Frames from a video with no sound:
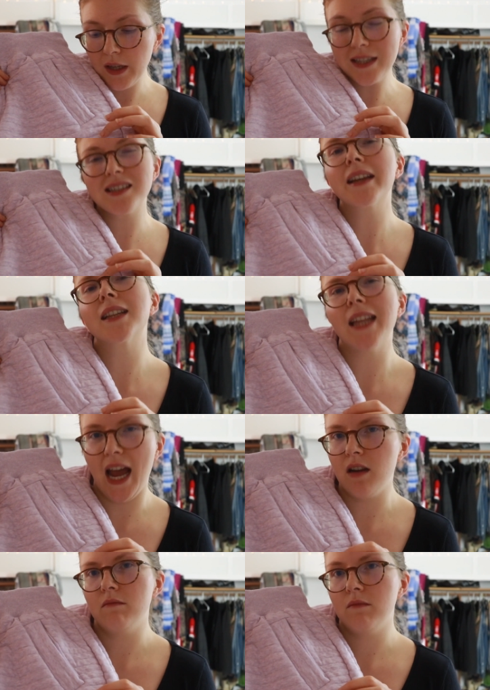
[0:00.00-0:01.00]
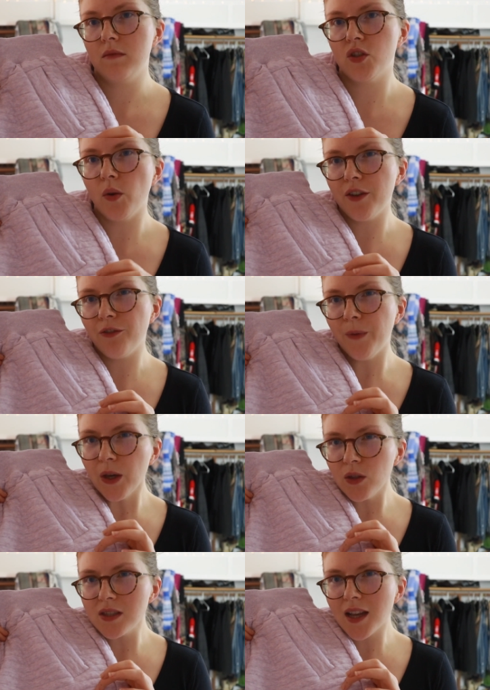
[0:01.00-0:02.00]
It's like that. So it
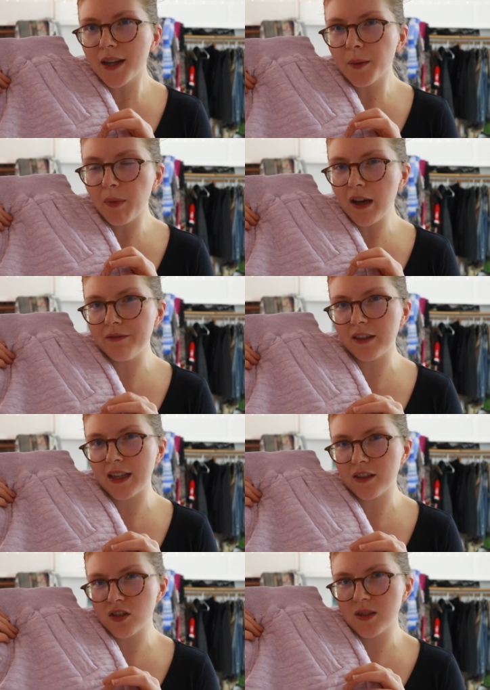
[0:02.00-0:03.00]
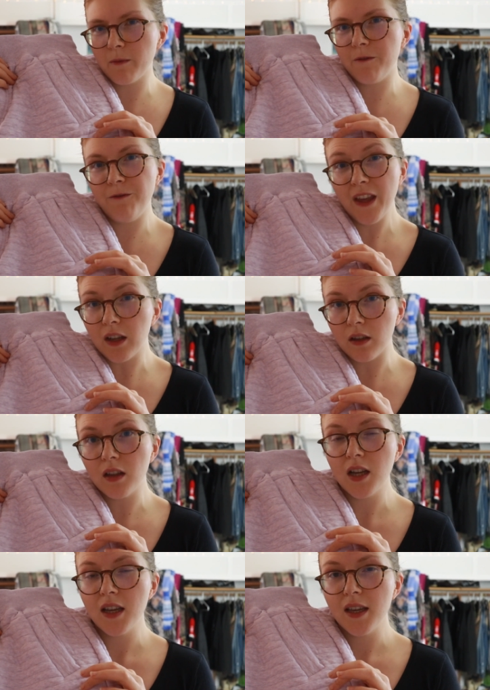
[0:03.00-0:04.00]
feels kind of puffy, like there's some fill
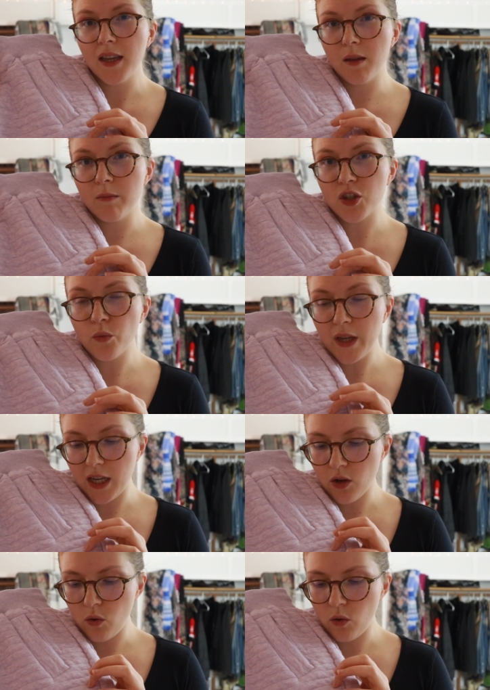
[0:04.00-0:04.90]
in between,